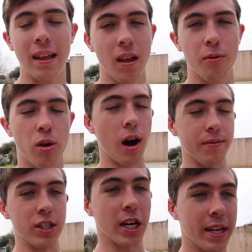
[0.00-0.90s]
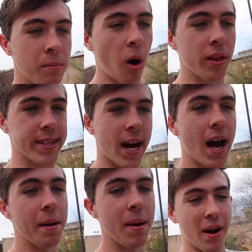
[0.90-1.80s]
love crawfish. I eat them all the
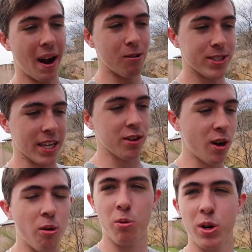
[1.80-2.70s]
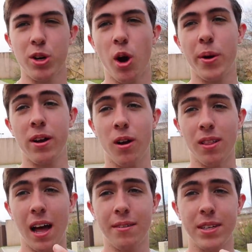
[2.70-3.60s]
time. But I was like, you know, we're gonna go here. A
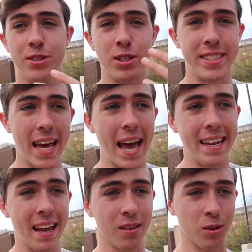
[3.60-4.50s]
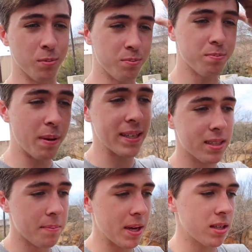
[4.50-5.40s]
lot of these are dead and they're
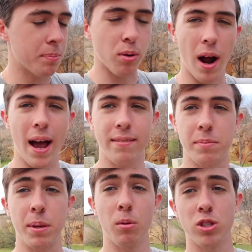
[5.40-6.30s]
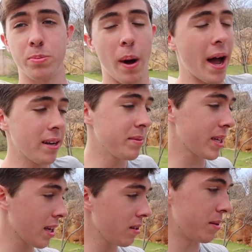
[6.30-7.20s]
basically being deprived and people are just buying them
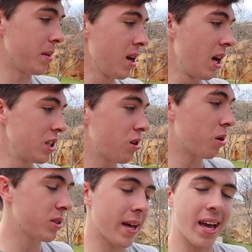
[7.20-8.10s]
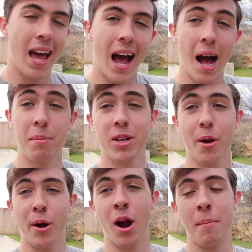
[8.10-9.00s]
and killing them. So I was like, I'm gonna
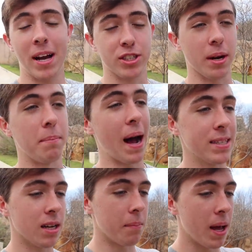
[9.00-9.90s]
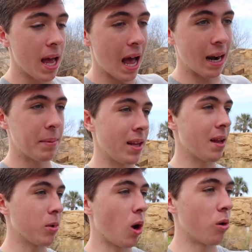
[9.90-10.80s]
go here. I'm actually gonna buy some and I'm gonna
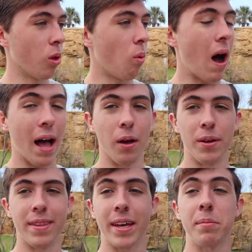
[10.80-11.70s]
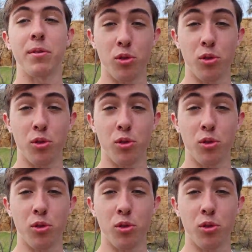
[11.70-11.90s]
let them go into the wild and they can be